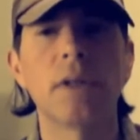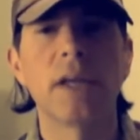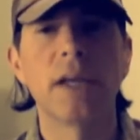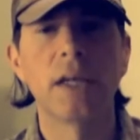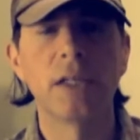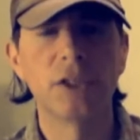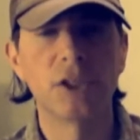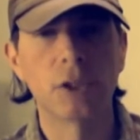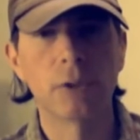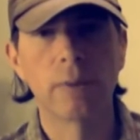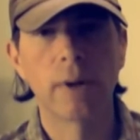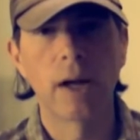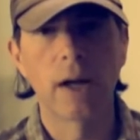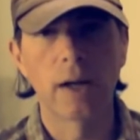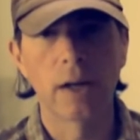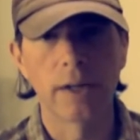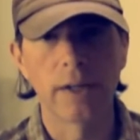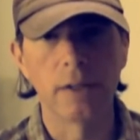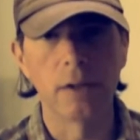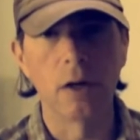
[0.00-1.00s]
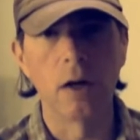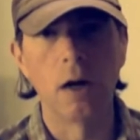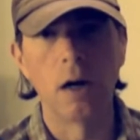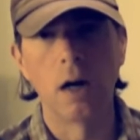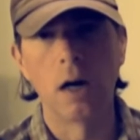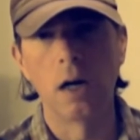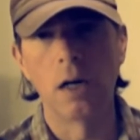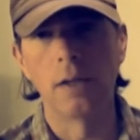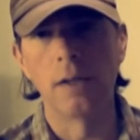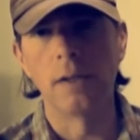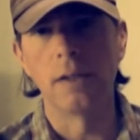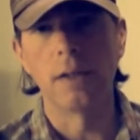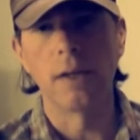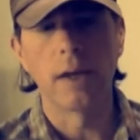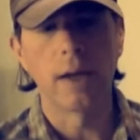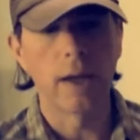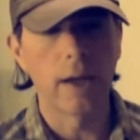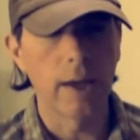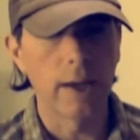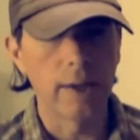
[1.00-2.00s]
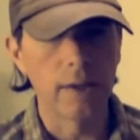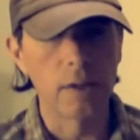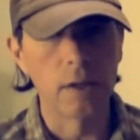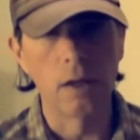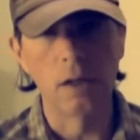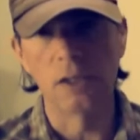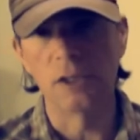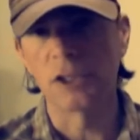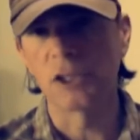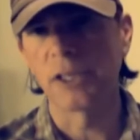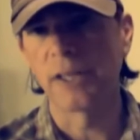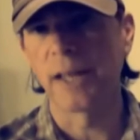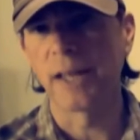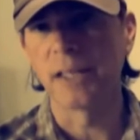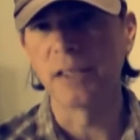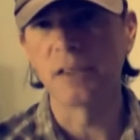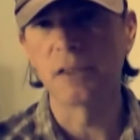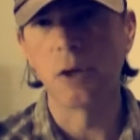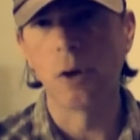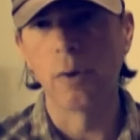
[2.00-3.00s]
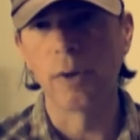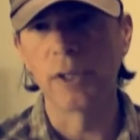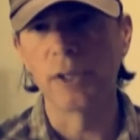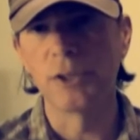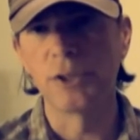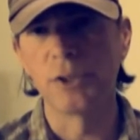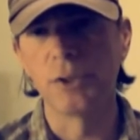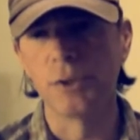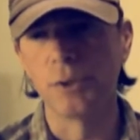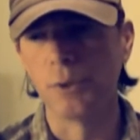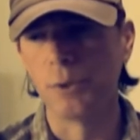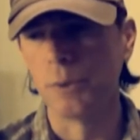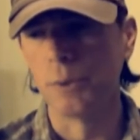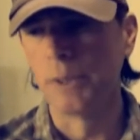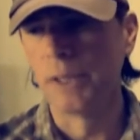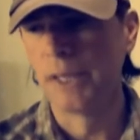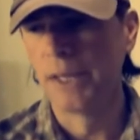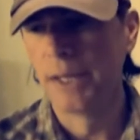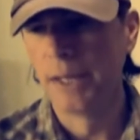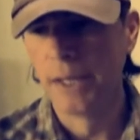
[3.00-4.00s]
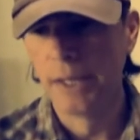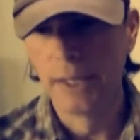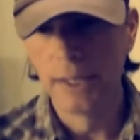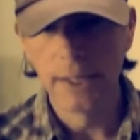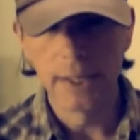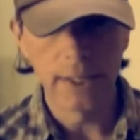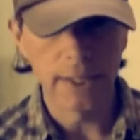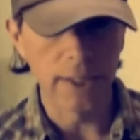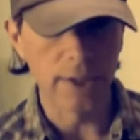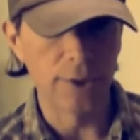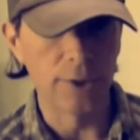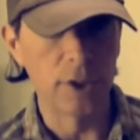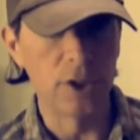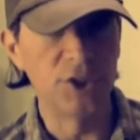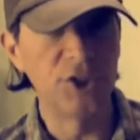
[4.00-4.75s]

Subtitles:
hitch a ride on a launch that is going to either